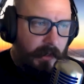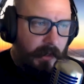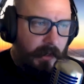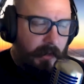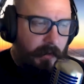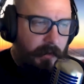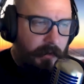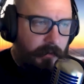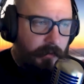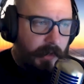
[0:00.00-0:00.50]

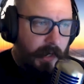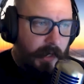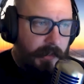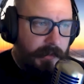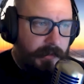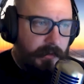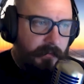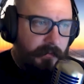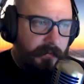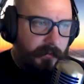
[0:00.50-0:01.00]
and then you
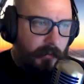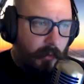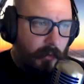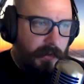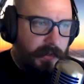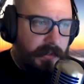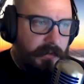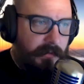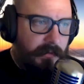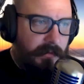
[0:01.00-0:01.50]
guys are
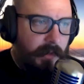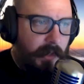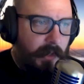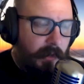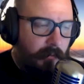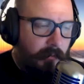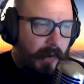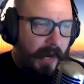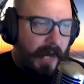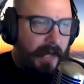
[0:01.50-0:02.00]
forced
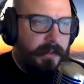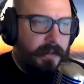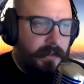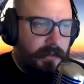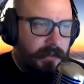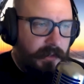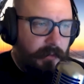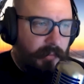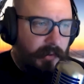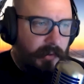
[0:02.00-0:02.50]
back to
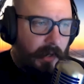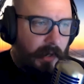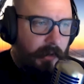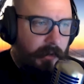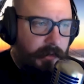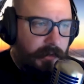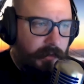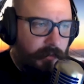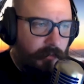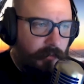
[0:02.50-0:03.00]
the
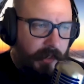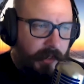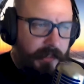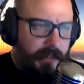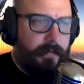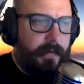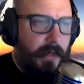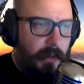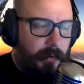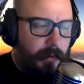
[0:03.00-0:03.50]
supplier to
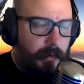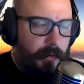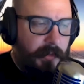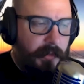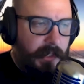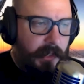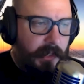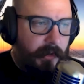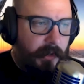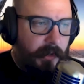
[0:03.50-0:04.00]
redevelop a
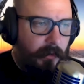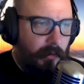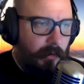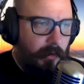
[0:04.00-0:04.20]
material,